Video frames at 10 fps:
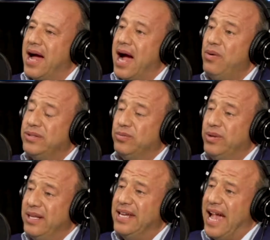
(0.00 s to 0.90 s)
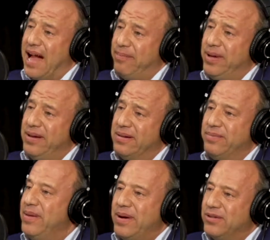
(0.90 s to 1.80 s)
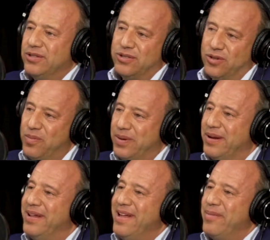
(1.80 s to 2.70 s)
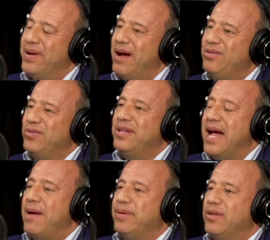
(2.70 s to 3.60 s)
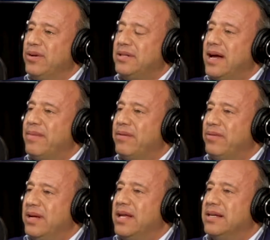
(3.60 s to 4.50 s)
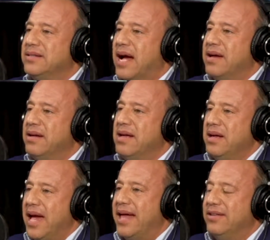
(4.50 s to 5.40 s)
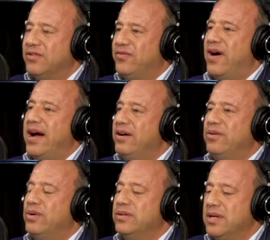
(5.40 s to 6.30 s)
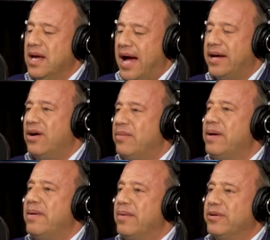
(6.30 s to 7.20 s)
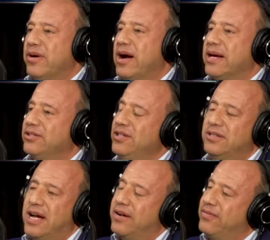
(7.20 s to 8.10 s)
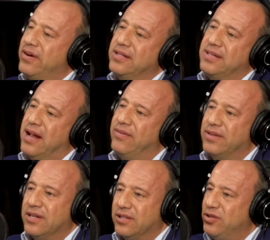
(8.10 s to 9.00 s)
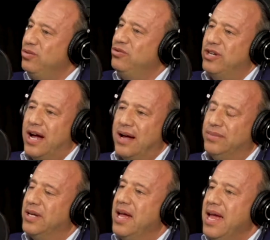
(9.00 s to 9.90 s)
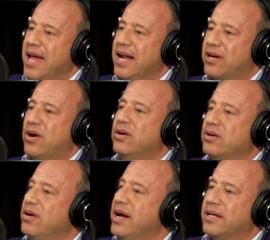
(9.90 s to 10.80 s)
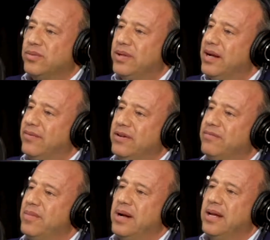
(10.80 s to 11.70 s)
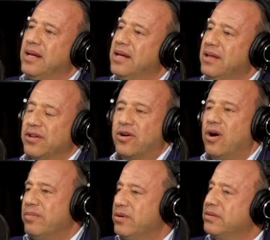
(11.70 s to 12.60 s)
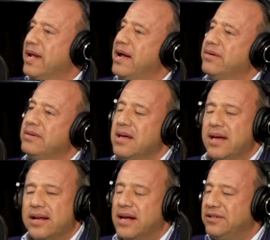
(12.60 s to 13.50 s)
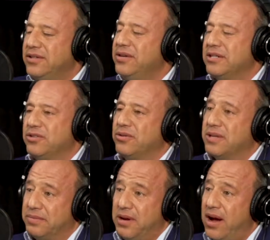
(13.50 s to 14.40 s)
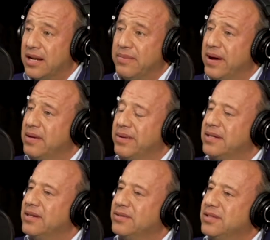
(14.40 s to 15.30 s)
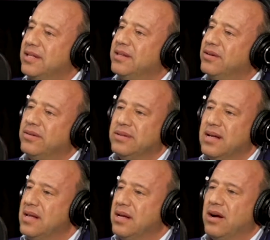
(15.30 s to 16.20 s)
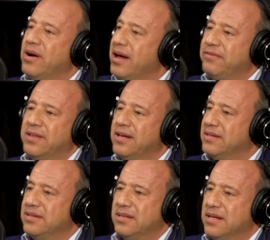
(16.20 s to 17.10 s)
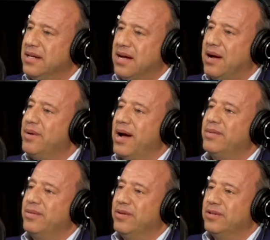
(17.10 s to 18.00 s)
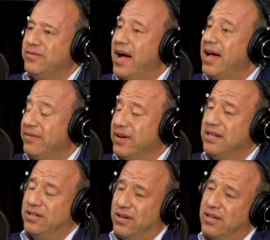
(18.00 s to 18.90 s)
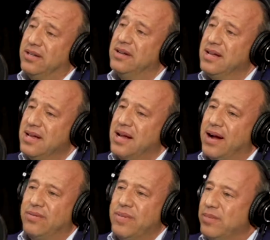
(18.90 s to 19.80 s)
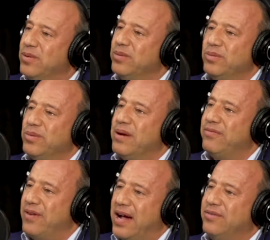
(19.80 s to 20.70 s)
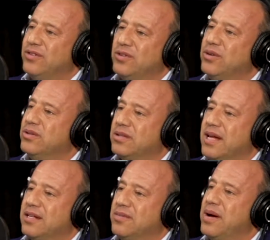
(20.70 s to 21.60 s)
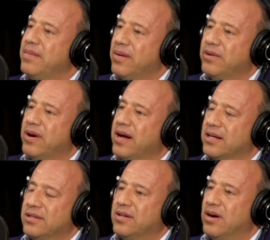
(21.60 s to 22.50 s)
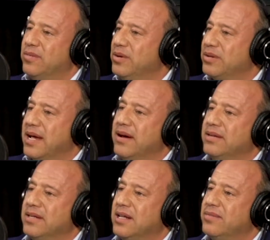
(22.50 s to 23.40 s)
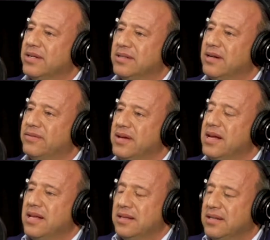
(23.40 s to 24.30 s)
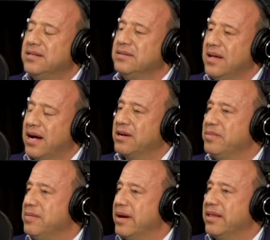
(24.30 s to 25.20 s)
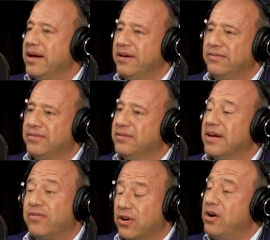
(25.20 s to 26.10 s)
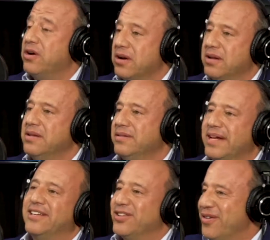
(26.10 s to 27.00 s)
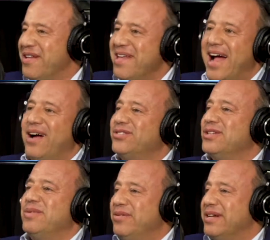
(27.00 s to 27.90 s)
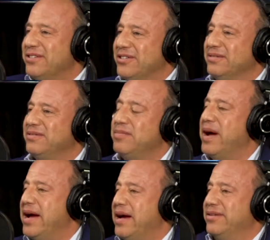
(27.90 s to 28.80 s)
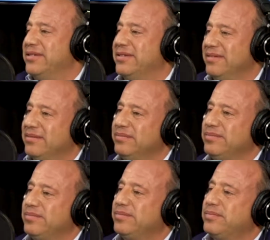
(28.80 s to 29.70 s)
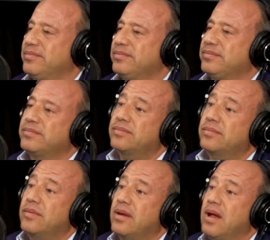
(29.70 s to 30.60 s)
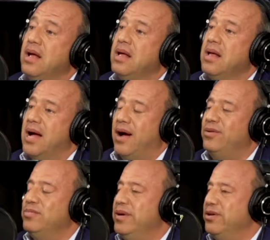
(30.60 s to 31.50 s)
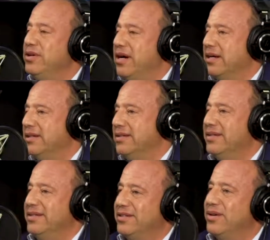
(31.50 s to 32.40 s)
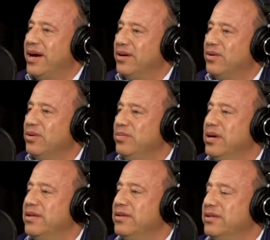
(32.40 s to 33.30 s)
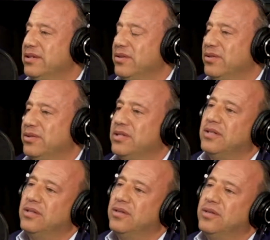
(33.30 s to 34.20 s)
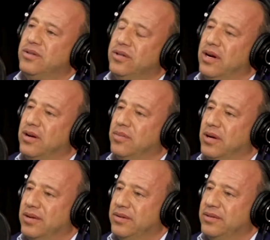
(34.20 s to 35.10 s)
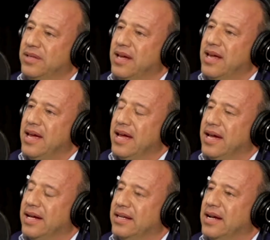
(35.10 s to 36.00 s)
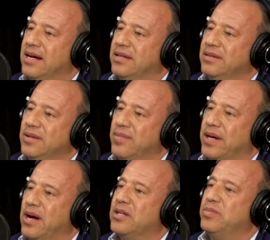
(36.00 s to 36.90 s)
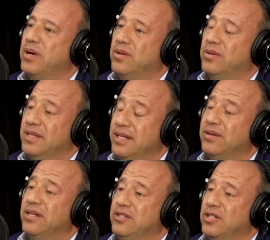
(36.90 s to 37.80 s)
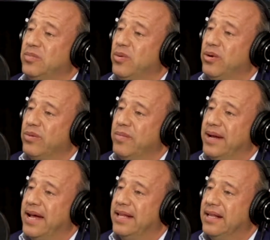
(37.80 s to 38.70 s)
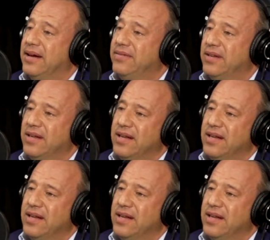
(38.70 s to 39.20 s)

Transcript: I was really happy. Maybe I was just stupid, but I was really happy. The only time I realized I had this fire was I caught my mom crying. She sacrificed everything, two jobs, and I caught her crying because we didn't have enough money. The car broke down, and I still get choked up talking about it because I was sitting there going, "Oh, f this." How old? I remember at five. I started. I remember at five years old catching my mom crying because the car broke down and telling myself, "This is not going to be my life." Like for her. Like so, I was going to be rich to uh, buy a house. Were you? Uh, were you youngest or oldest? I was middle youngest. So I had older brothers and older sister and two younger brothers. And uh, my youngest brother was literally just born when my dad left.